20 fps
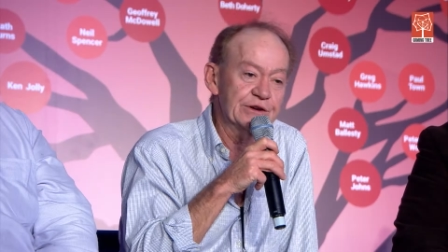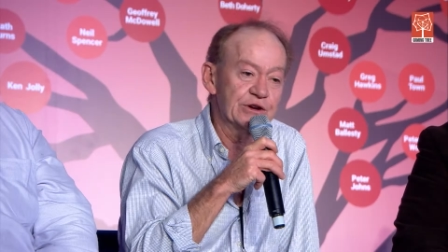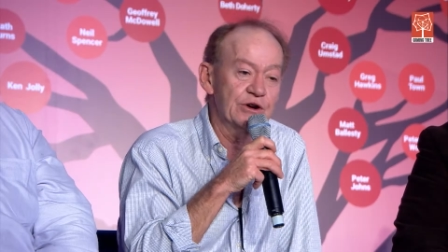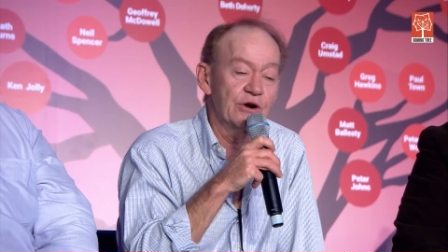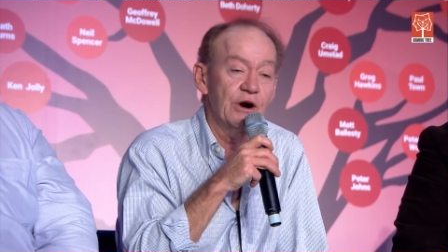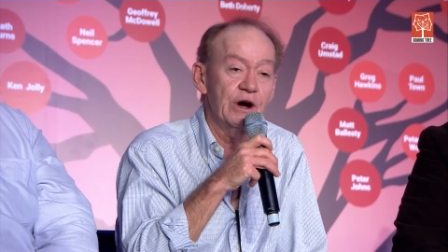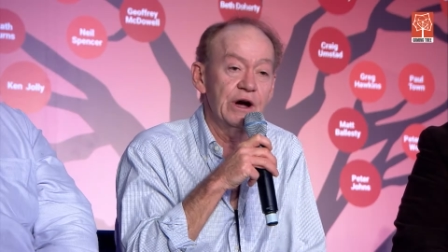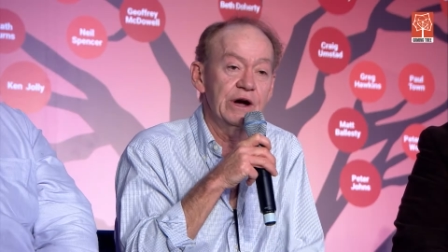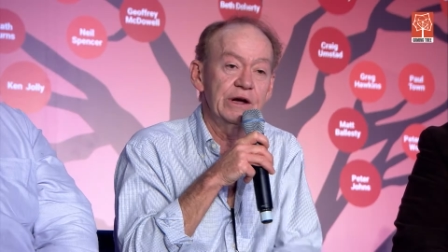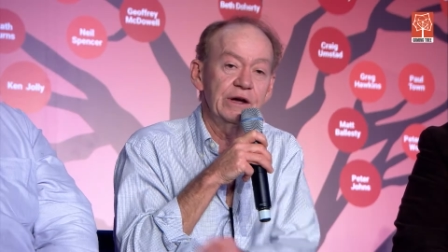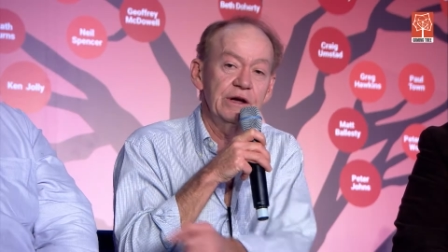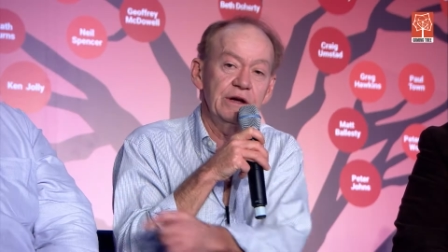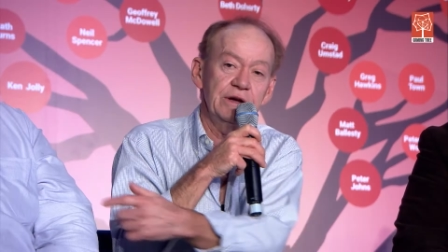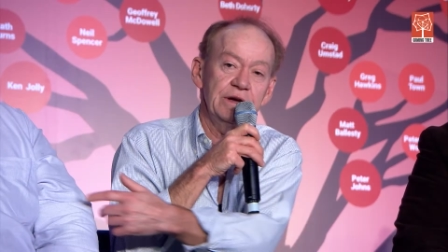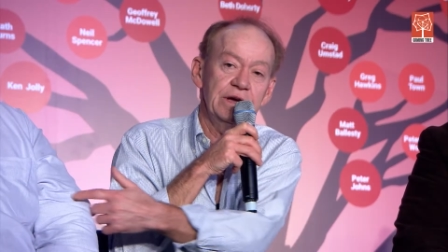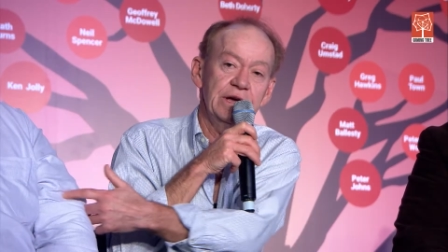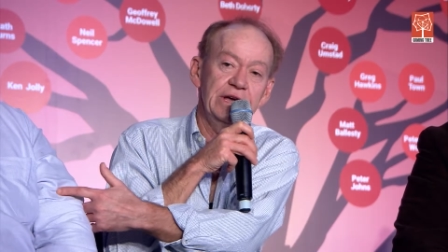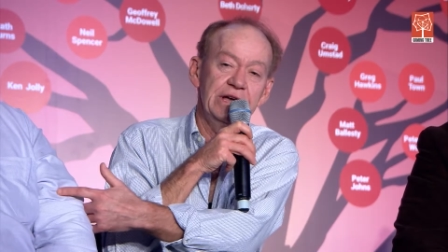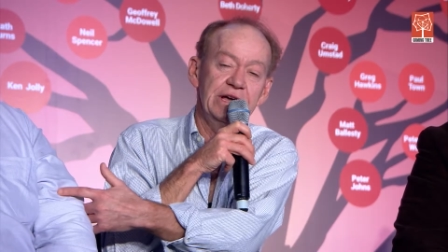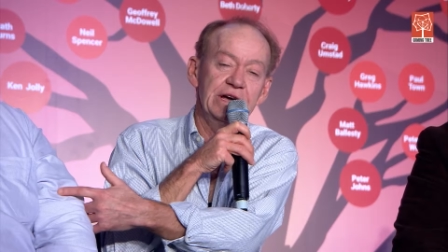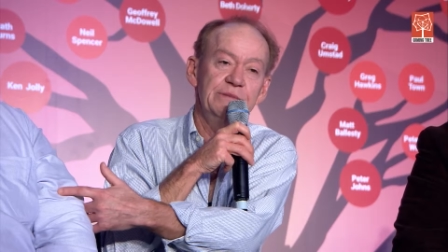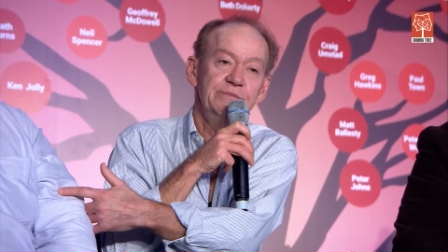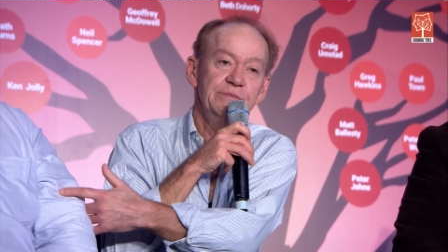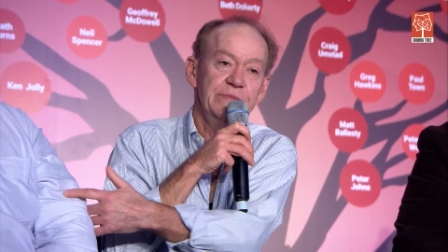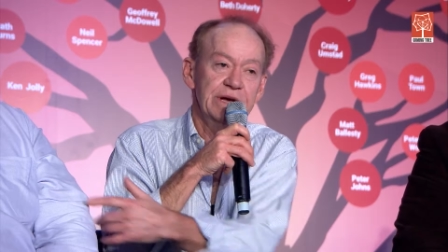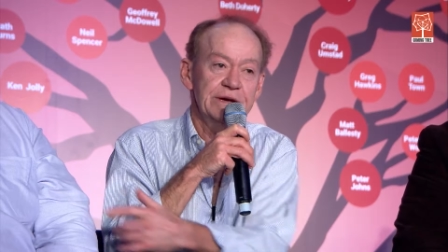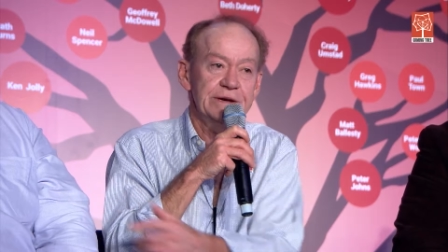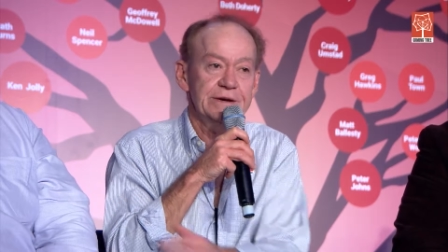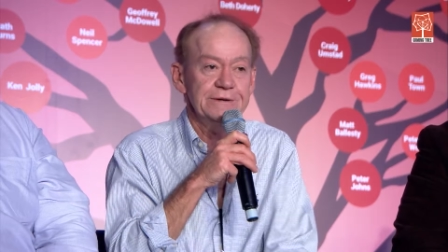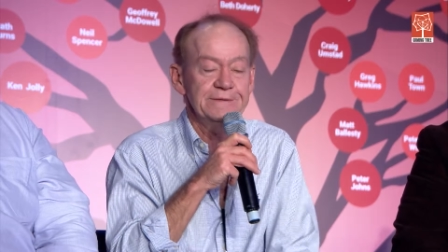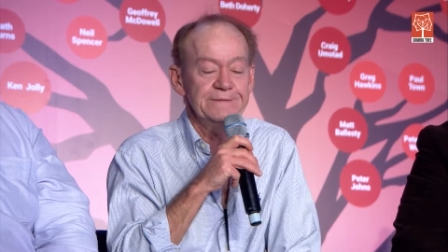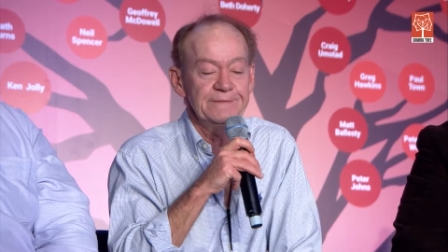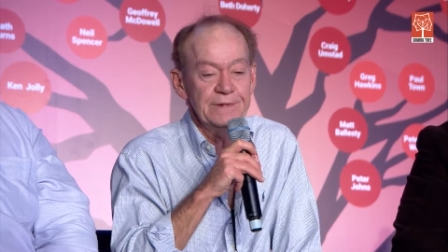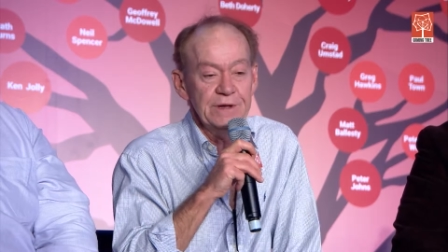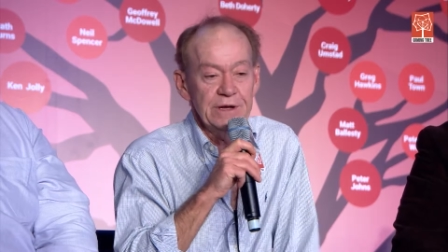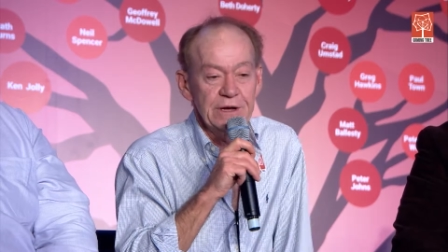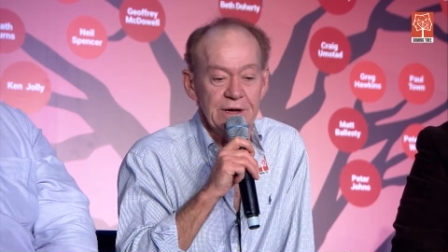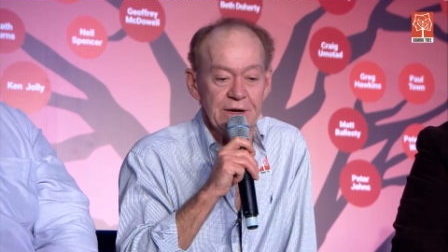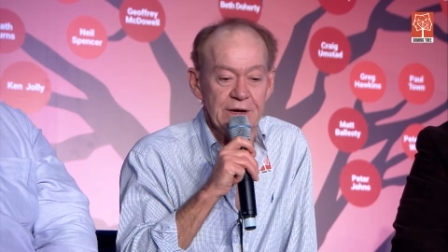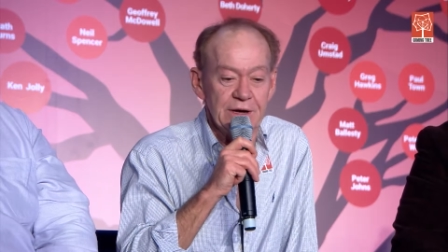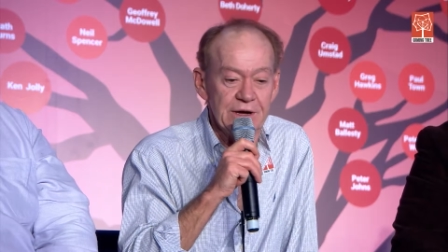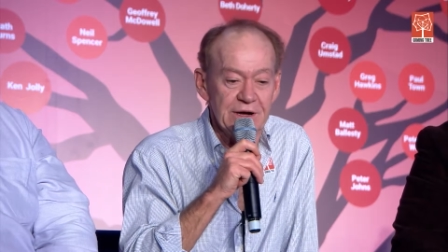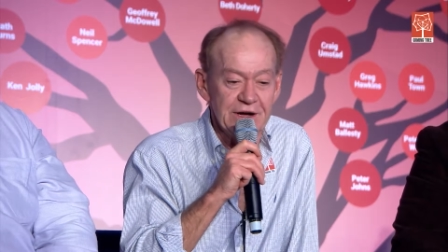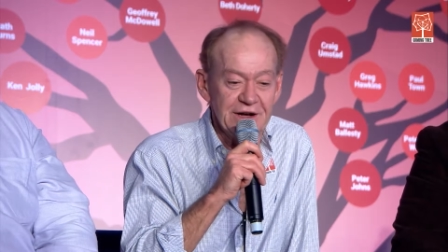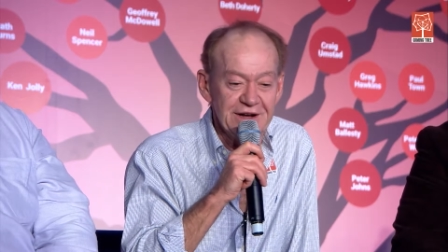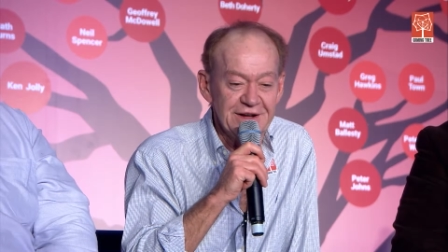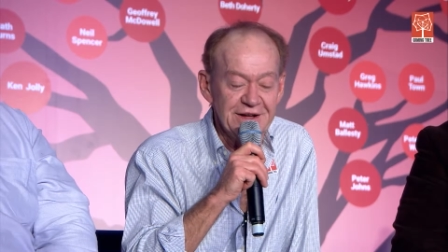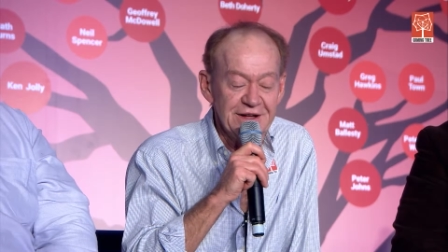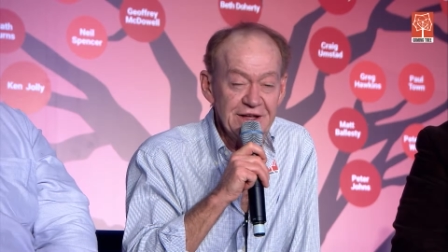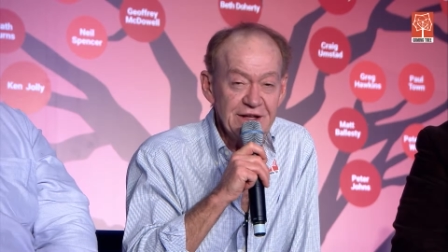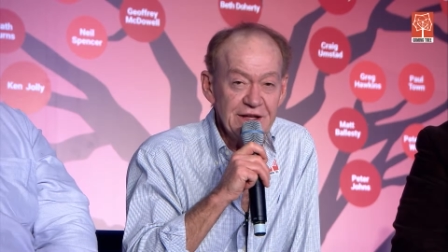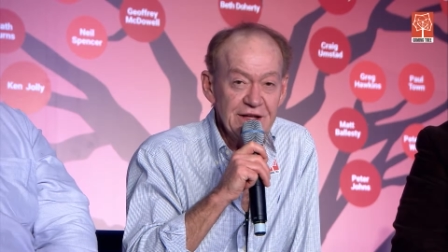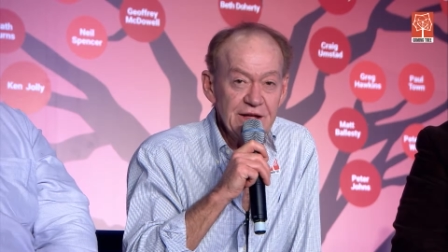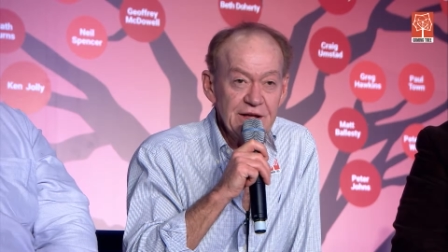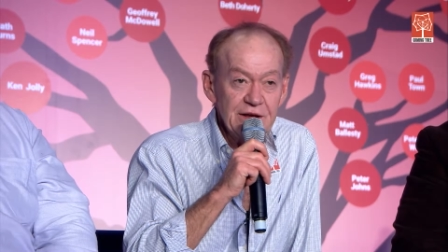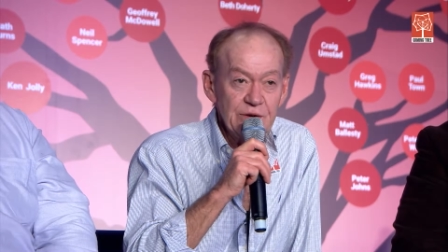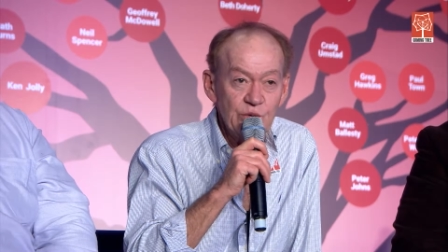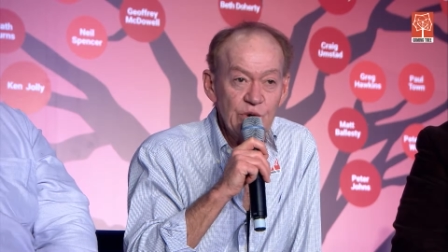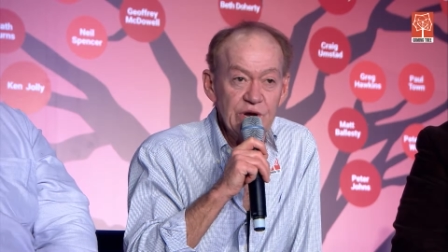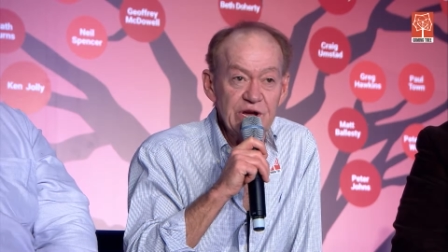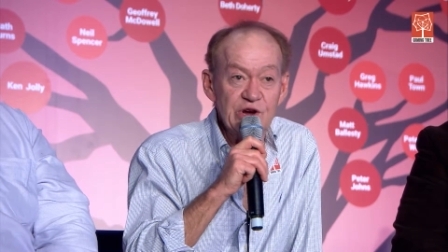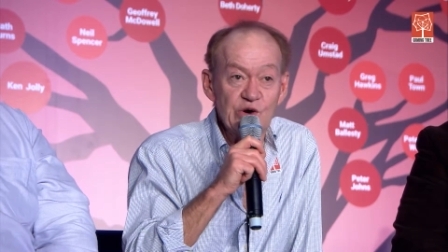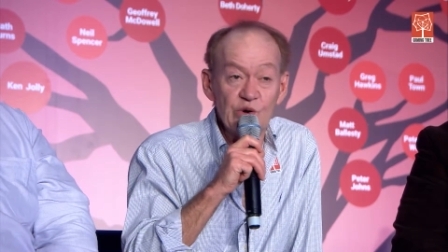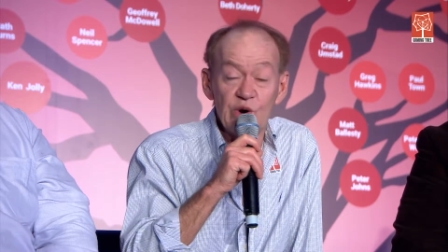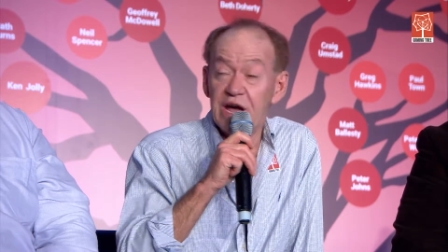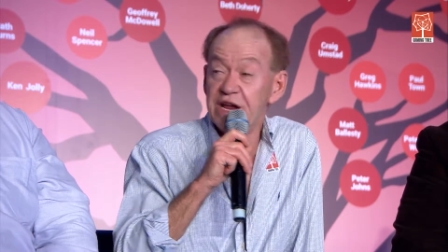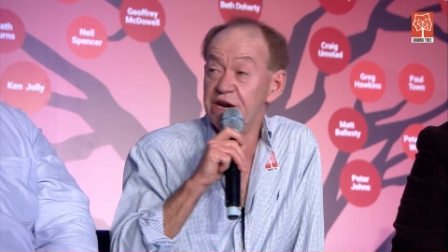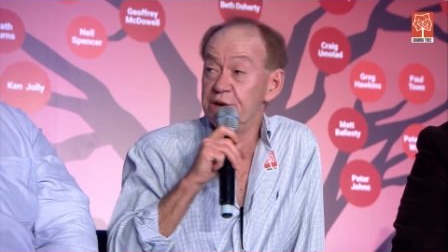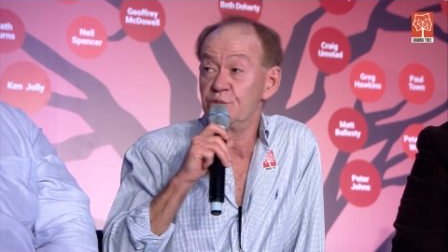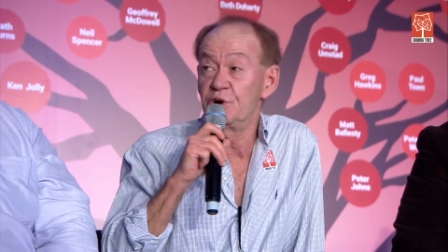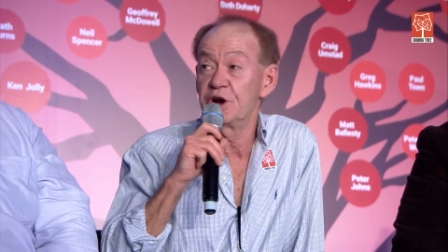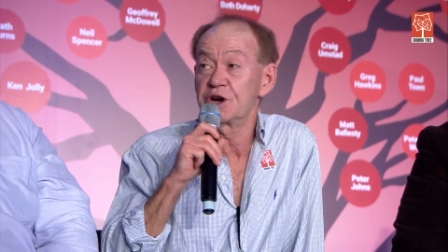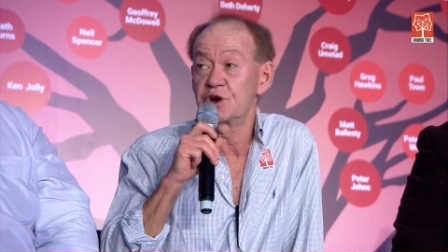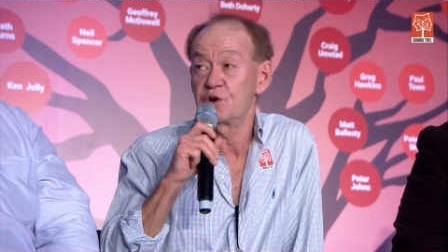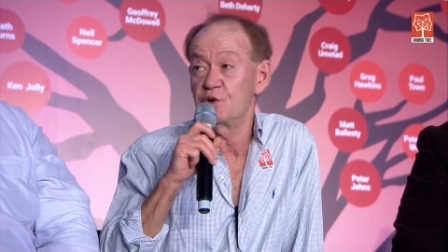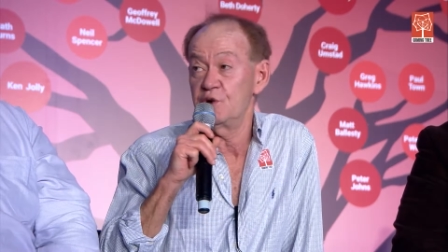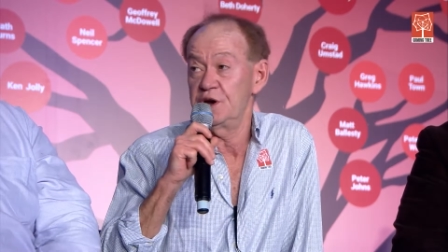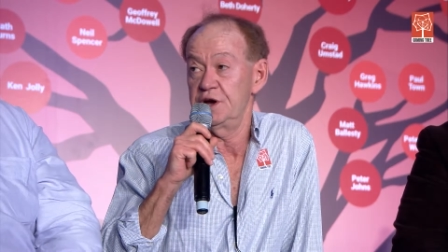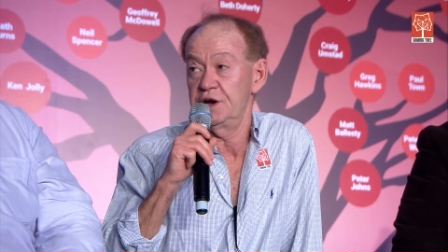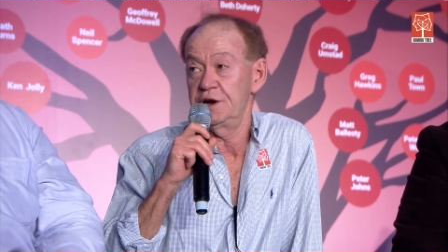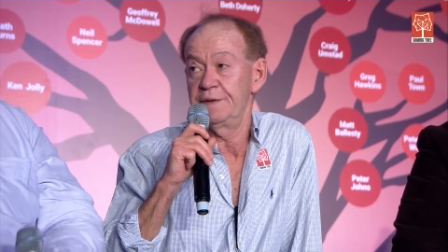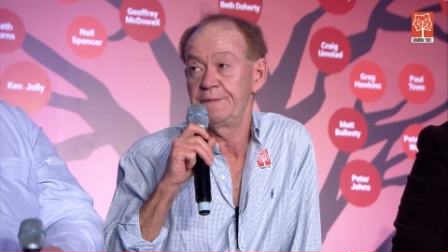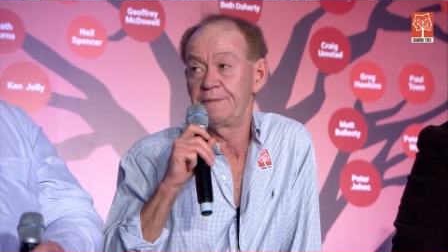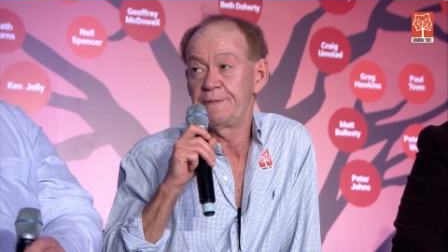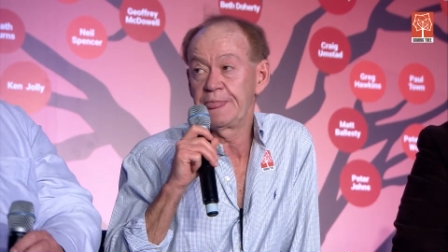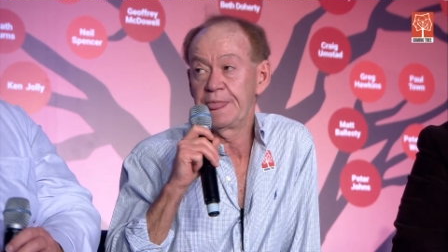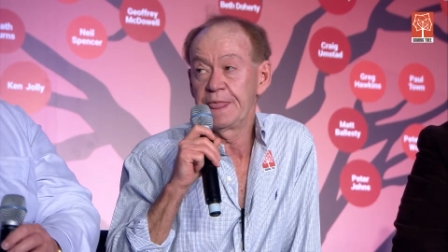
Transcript: the guy here, Mick, recreated my career,